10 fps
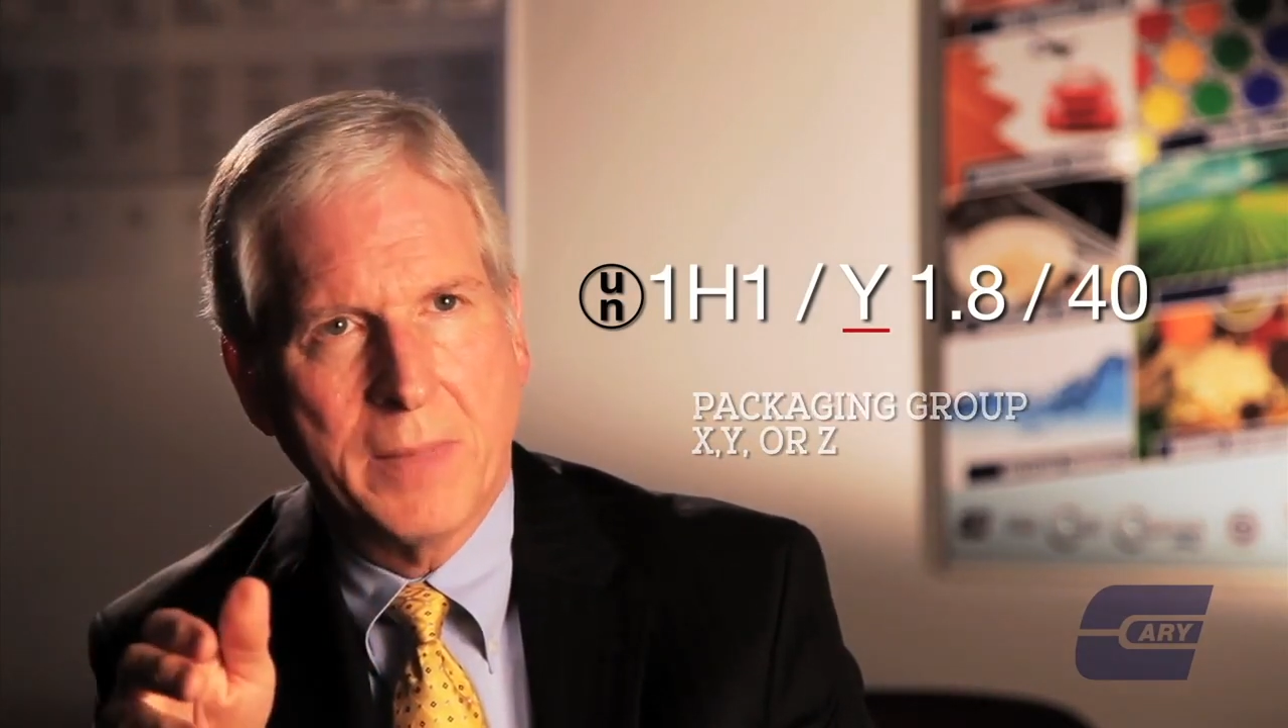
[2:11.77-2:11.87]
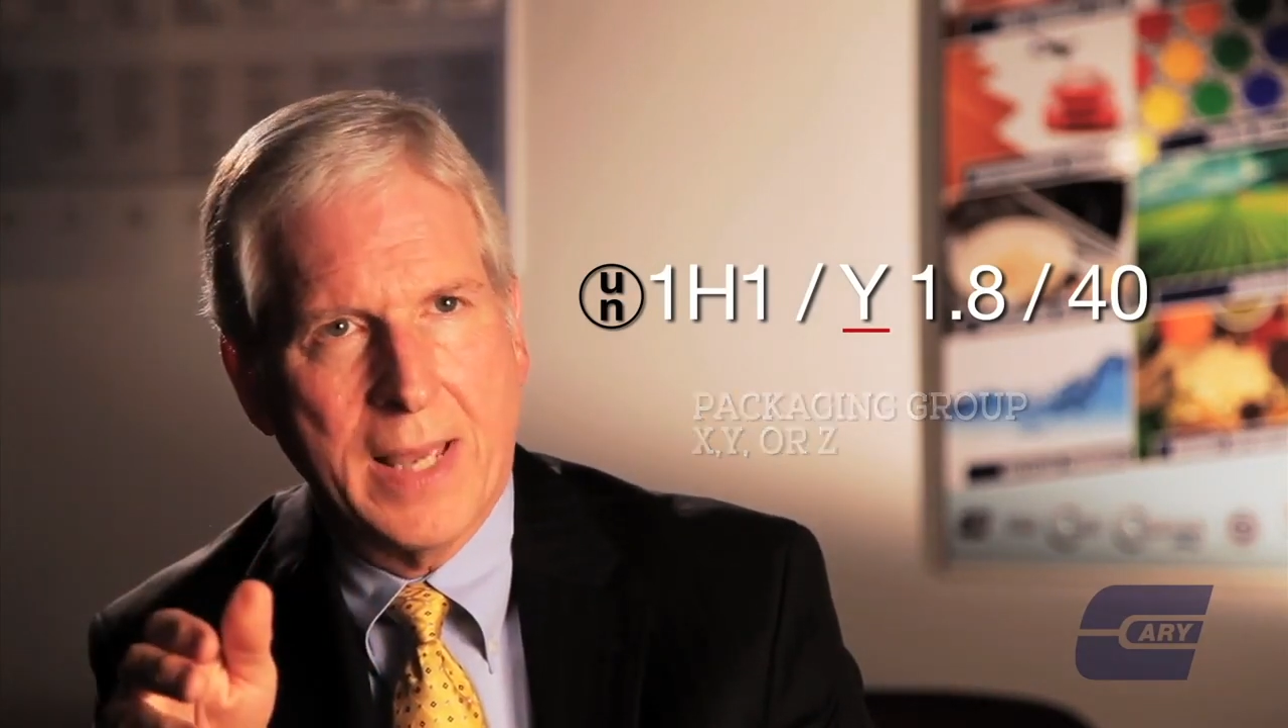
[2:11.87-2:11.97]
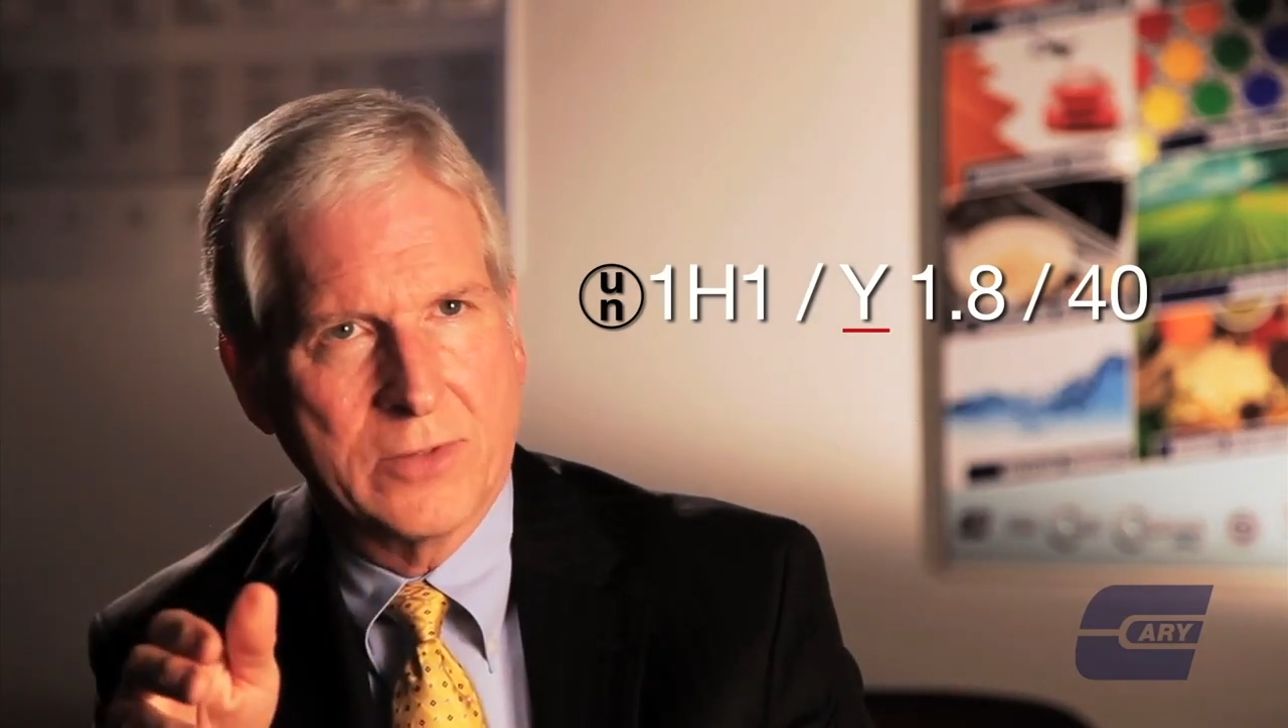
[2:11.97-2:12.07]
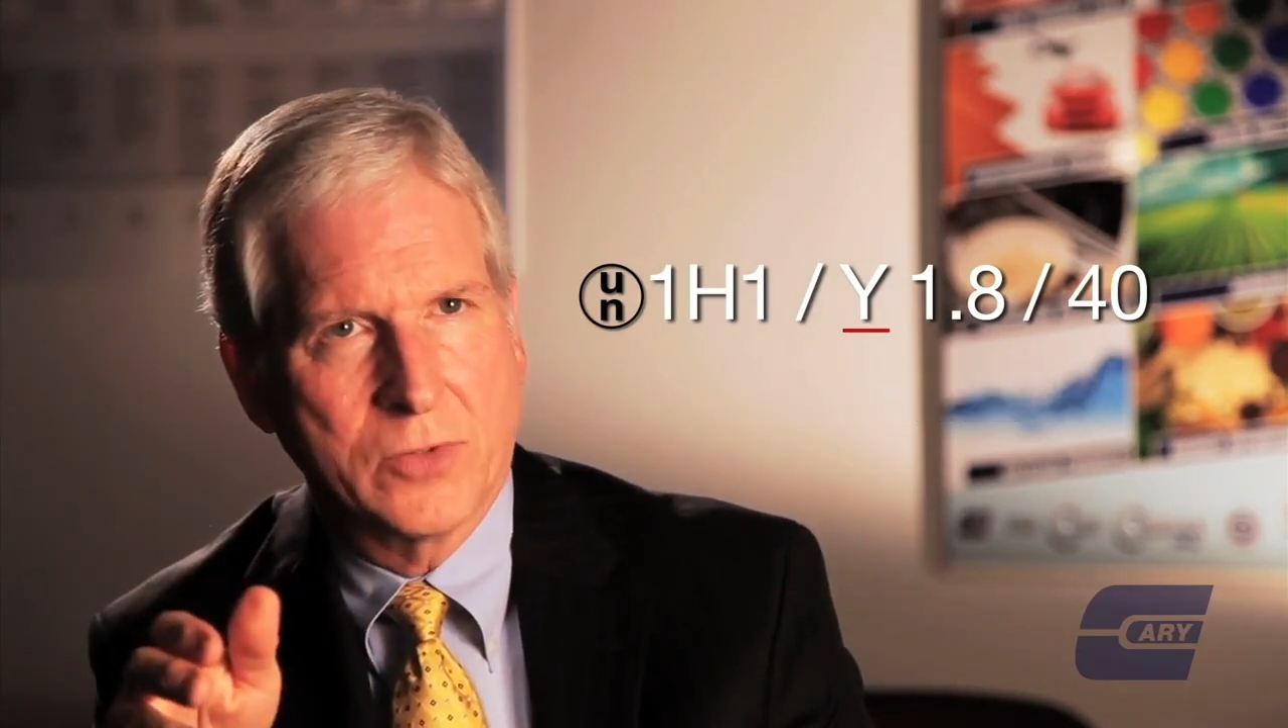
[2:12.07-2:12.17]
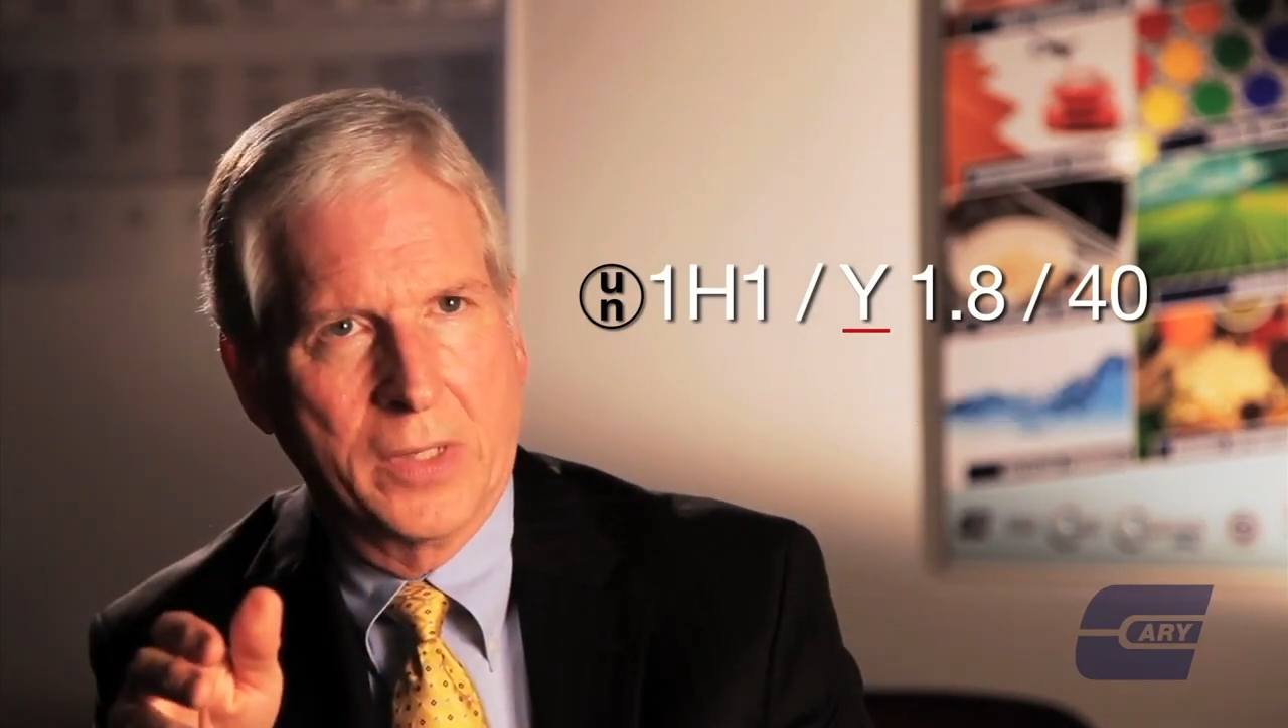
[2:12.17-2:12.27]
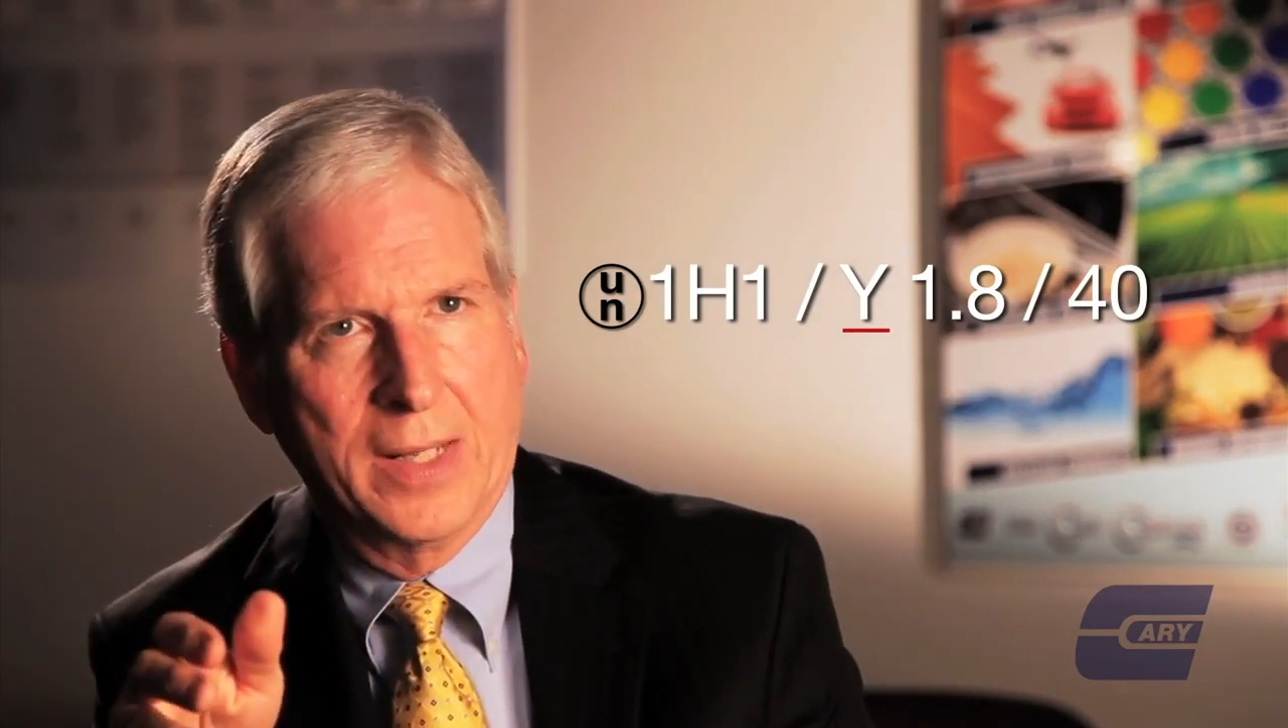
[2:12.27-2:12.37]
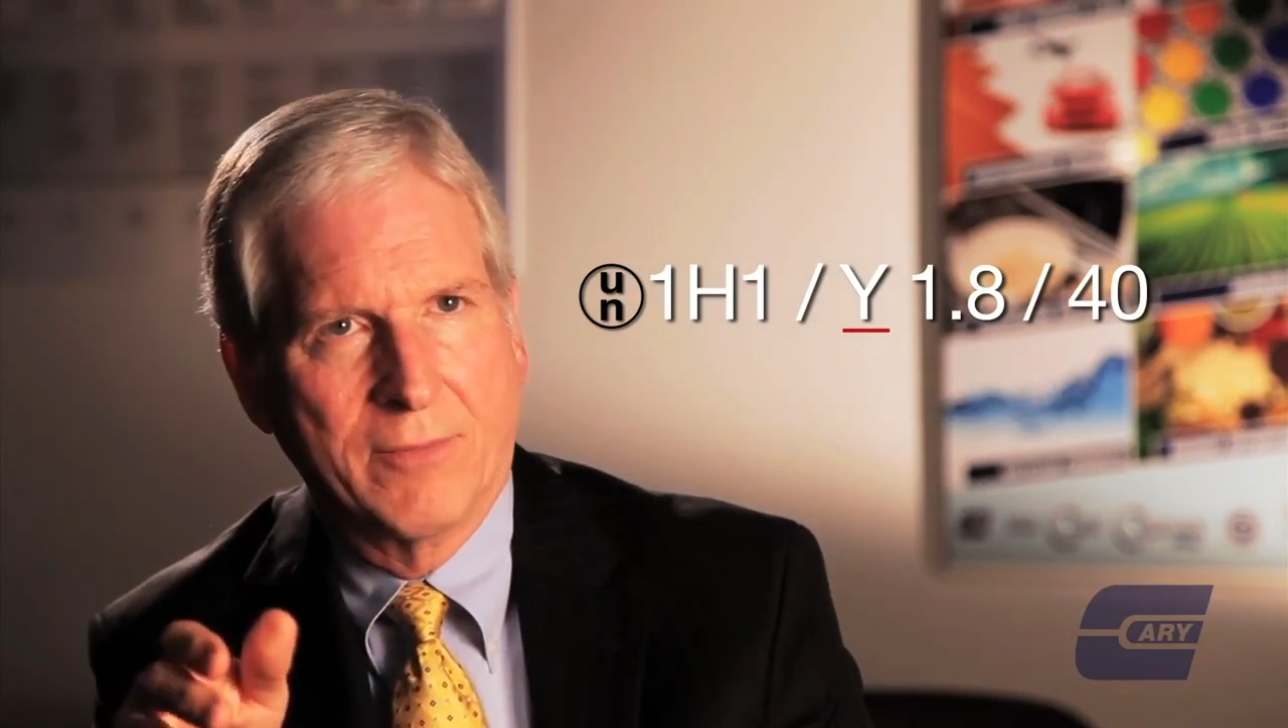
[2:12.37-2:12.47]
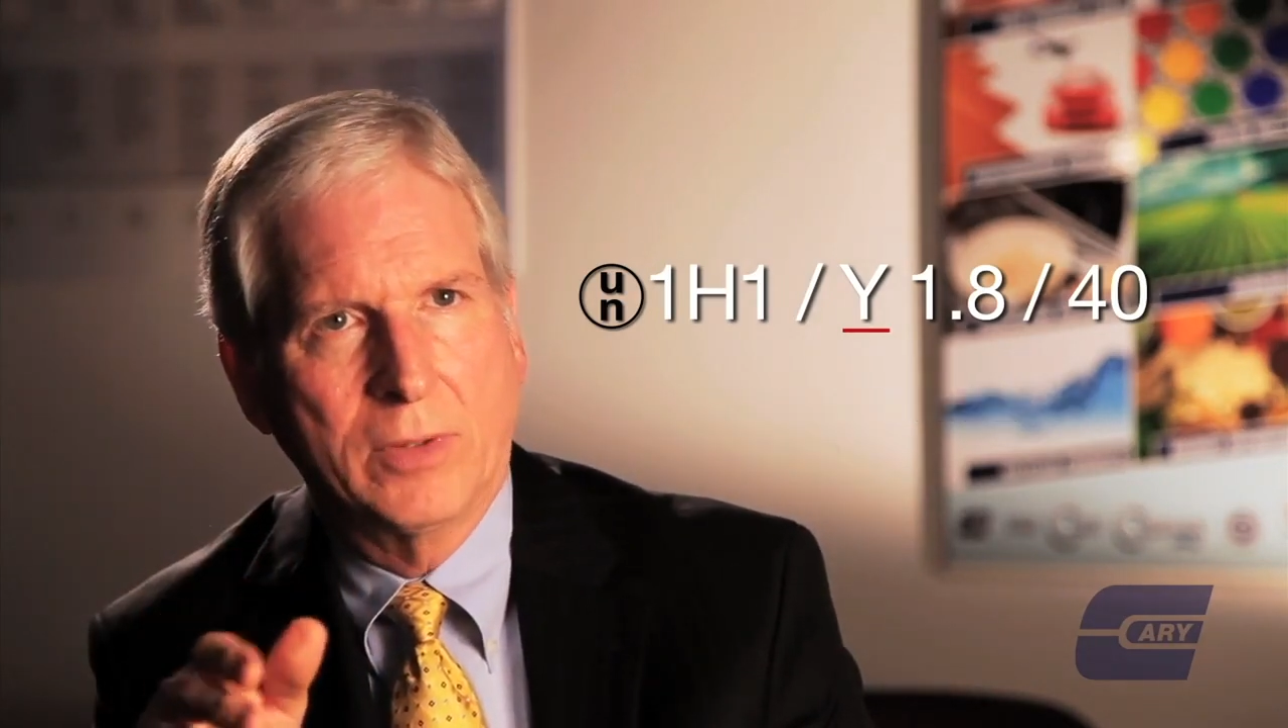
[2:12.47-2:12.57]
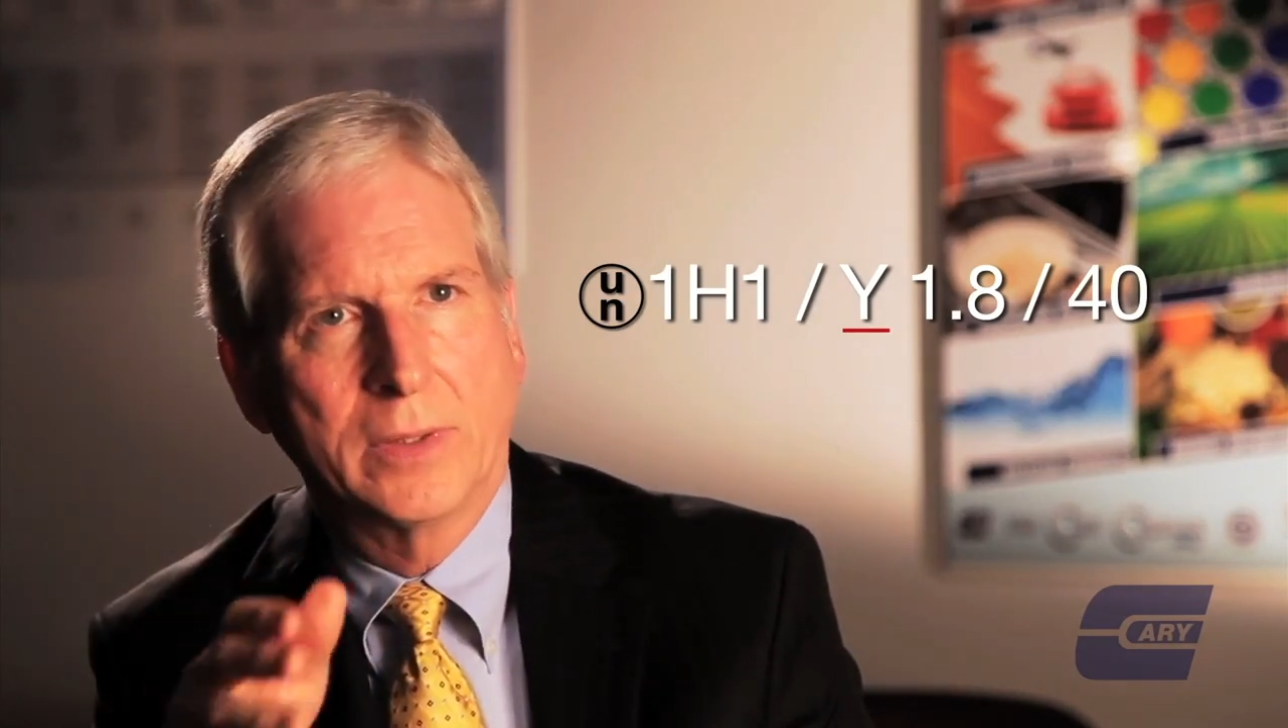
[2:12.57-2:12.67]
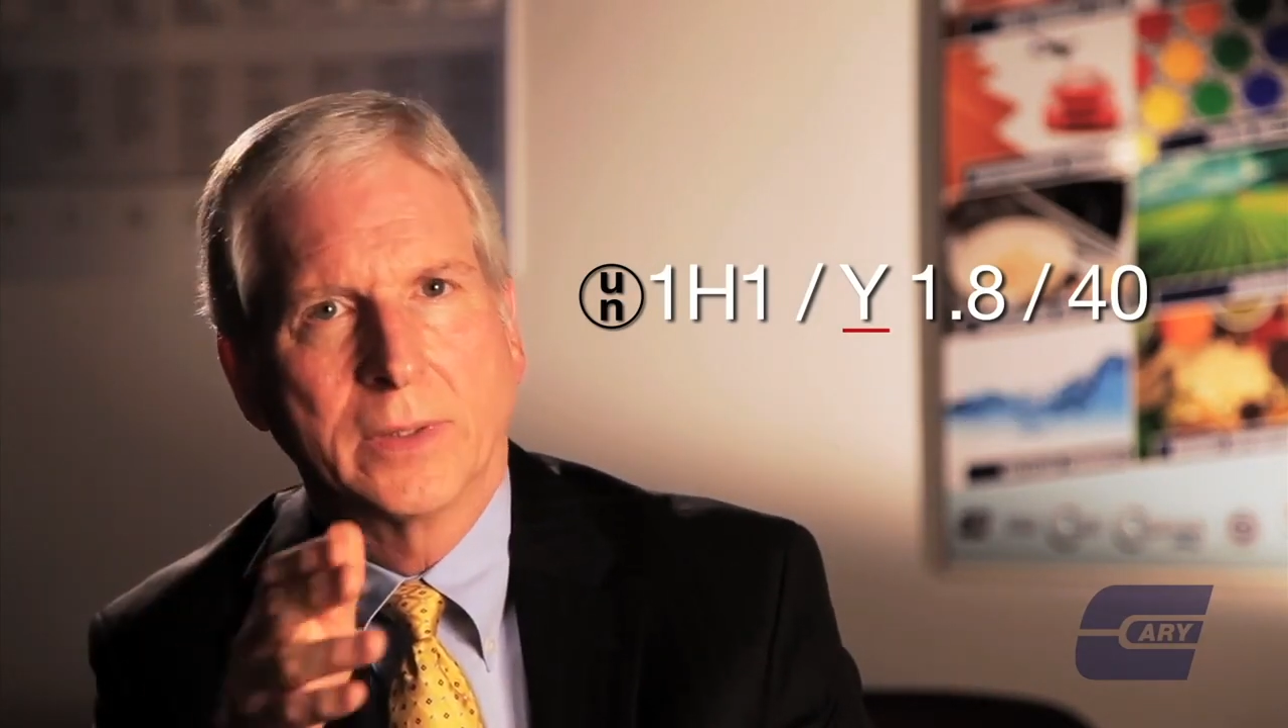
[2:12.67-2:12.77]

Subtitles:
hazard level.